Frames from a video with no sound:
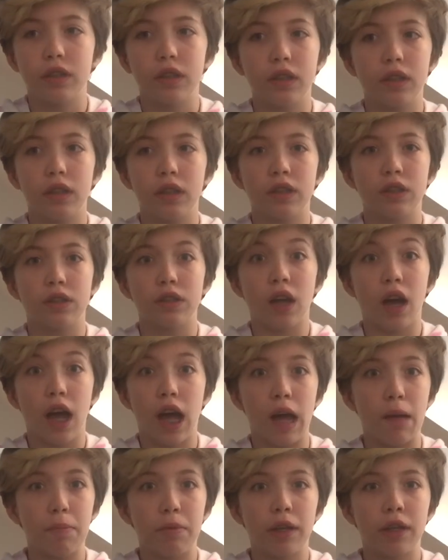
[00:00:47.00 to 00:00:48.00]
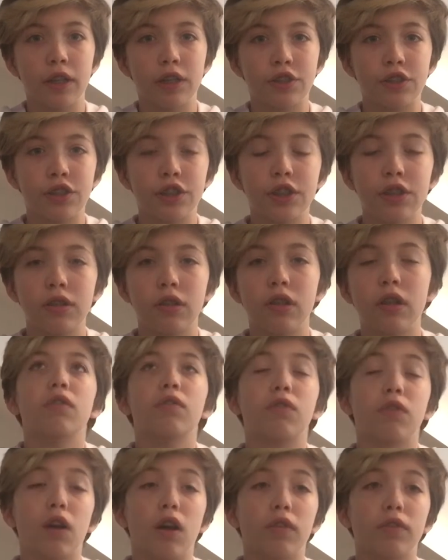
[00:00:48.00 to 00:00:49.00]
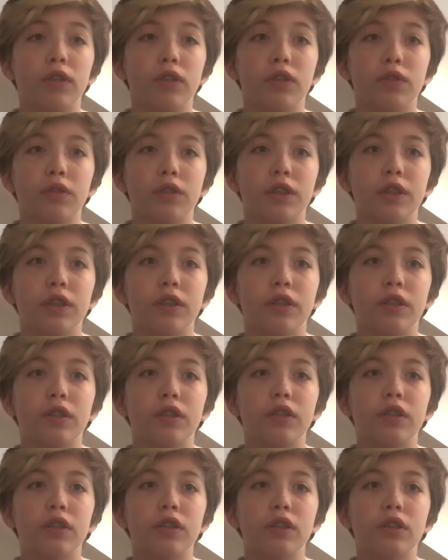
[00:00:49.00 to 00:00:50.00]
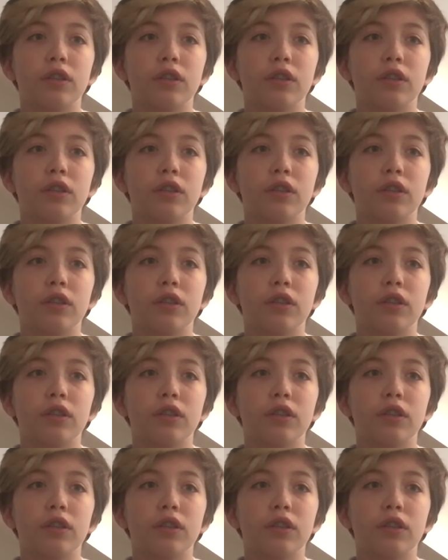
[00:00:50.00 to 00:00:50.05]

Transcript: is not happening this year for obvious reasons.